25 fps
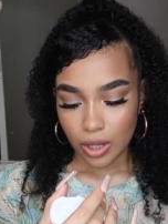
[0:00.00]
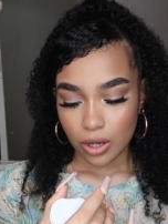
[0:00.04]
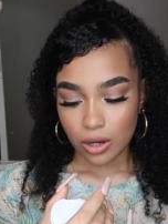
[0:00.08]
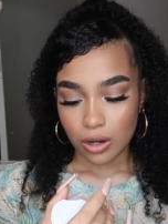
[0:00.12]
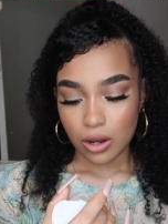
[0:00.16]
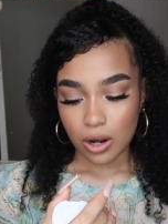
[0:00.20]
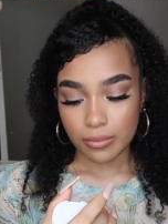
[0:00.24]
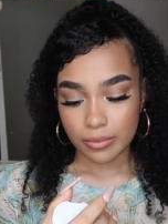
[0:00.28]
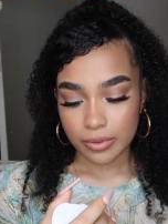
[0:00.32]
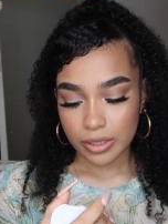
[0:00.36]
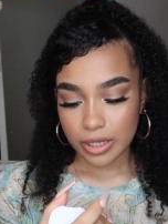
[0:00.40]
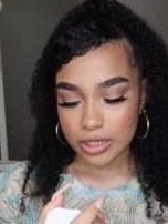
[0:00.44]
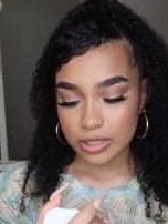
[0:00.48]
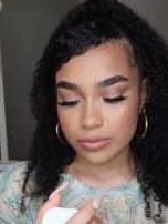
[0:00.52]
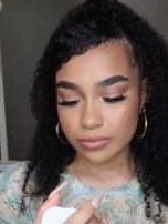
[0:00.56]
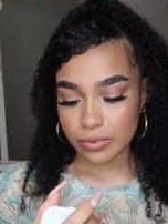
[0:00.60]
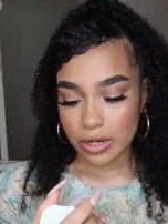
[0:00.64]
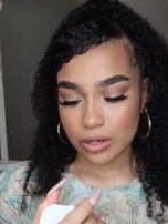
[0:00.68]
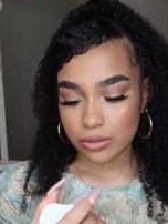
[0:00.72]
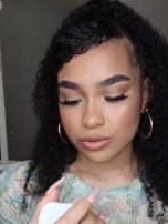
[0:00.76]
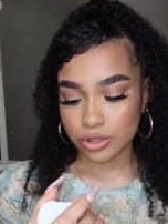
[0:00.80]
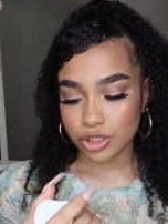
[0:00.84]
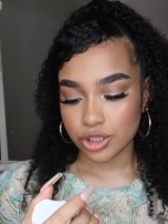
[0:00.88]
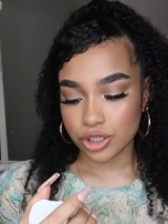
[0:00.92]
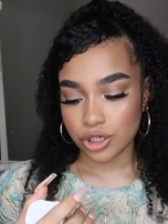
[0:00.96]
Caramelized
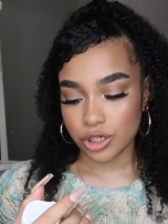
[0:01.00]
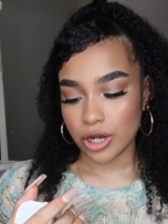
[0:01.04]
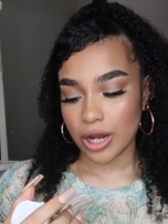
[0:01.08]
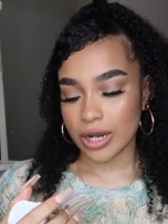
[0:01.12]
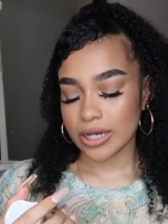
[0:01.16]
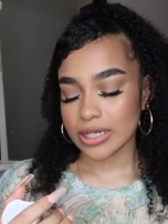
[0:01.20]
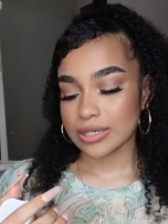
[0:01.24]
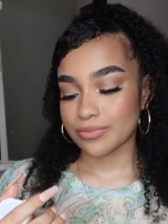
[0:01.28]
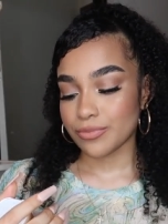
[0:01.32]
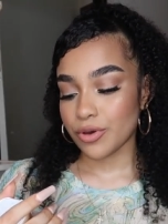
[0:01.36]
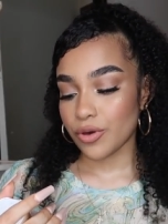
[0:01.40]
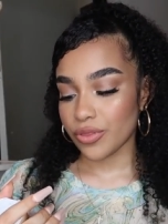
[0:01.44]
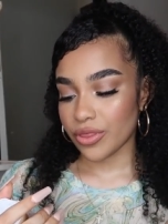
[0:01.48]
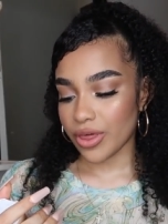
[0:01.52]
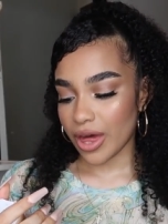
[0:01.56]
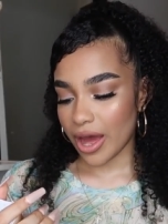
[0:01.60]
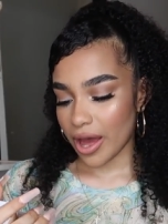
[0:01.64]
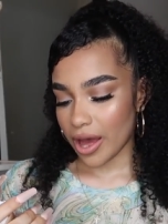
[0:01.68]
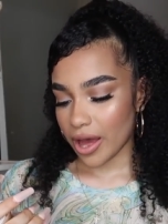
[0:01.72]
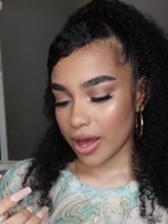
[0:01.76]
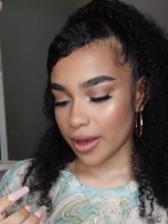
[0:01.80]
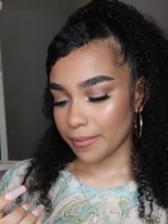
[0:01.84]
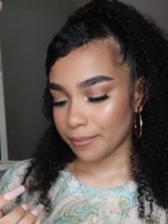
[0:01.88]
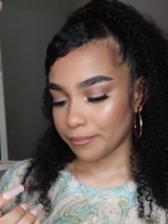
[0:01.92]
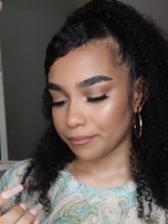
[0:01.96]
brown sugar. I smelled
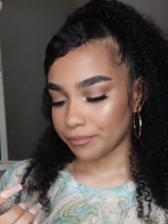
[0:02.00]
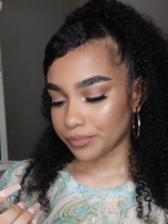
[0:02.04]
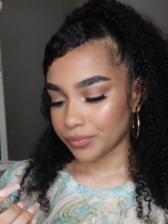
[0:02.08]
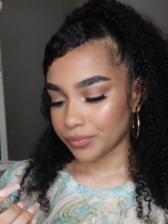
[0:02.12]
that.